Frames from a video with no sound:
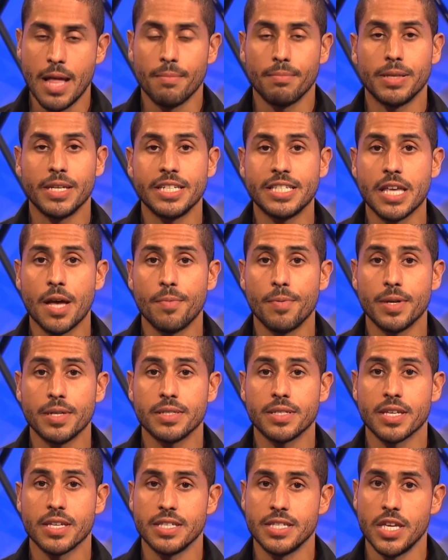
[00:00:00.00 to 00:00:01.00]
Please help
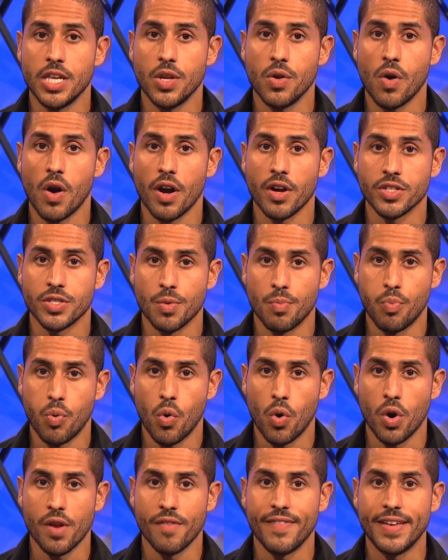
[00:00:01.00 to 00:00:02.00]
us continue our
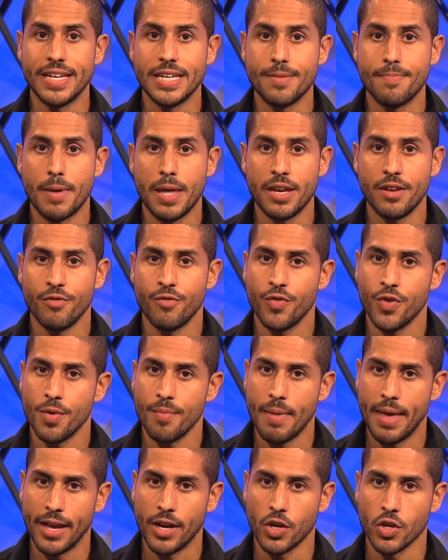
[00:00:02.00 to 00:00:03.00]
support of independent
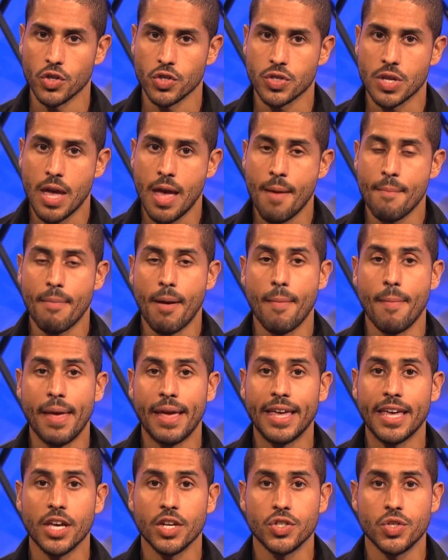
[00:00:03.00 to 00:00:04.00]
filmmakers by
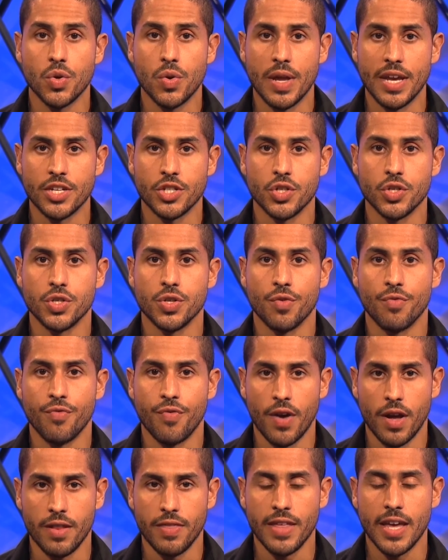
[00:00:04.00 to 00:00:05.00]
making a donation to
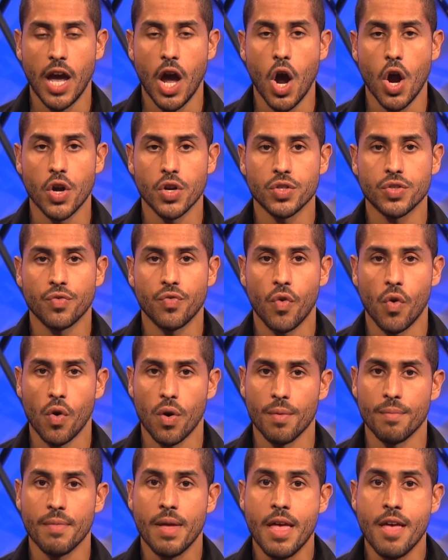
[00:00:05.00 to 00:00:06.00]
fund the Artists
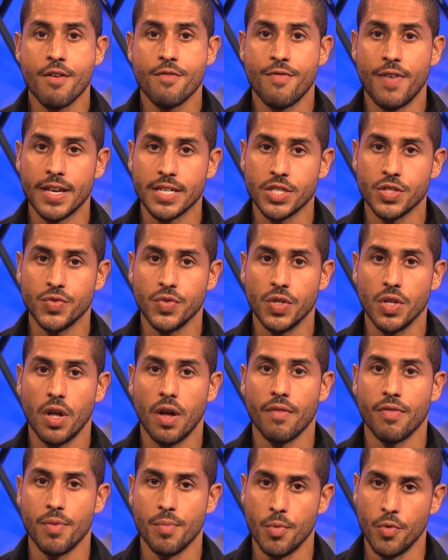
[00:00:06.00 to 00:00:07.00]
Forum Festival
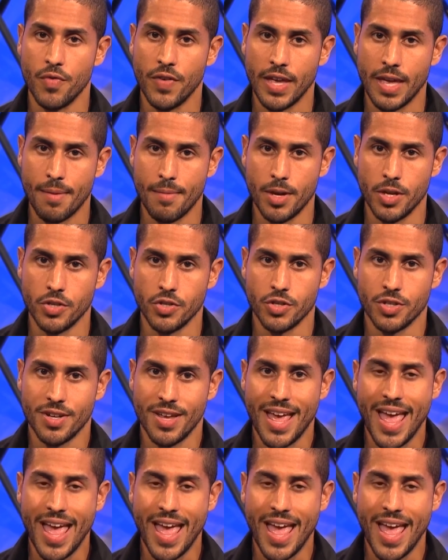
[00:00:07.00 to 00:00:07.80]
of the Moving Image.